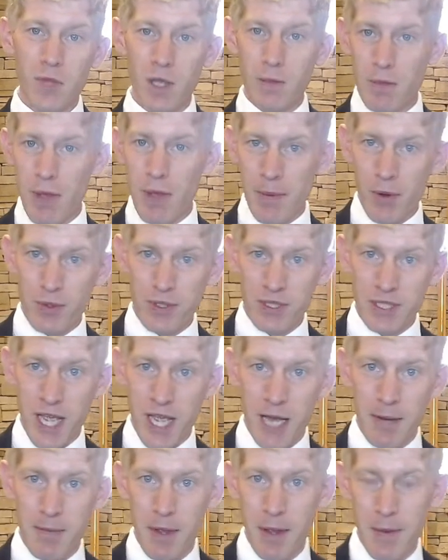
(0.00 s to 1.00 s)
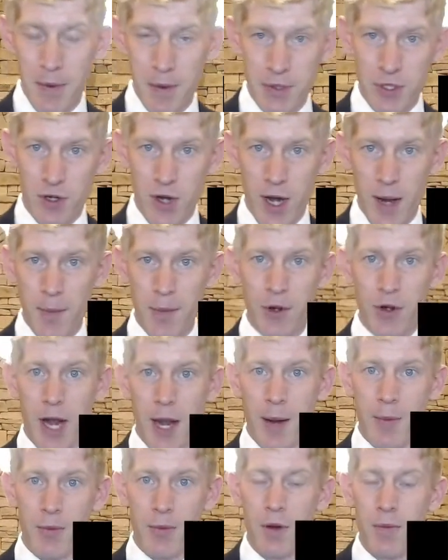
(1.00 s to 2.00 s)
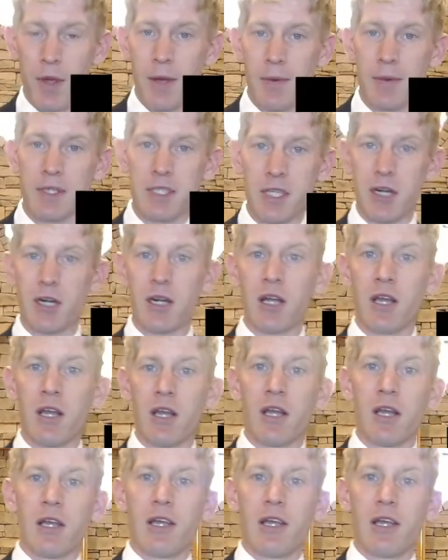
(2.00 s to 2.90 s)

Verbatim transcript: maybe it was dad, maybe it was grandpa, grandma, or a babysitter,